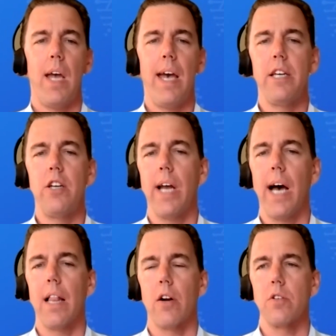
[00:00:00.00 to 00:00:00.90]
and your
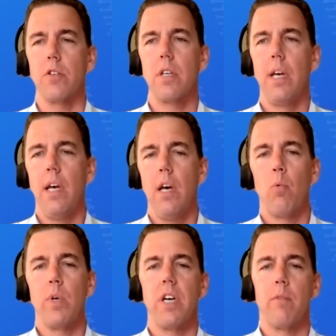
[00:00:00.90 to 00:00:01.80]
dollars,
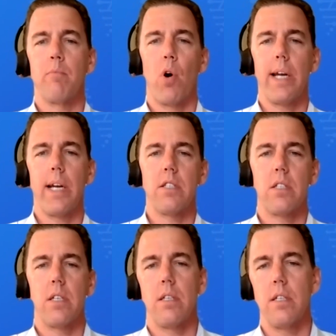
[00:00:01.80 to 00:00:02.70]
which have brought us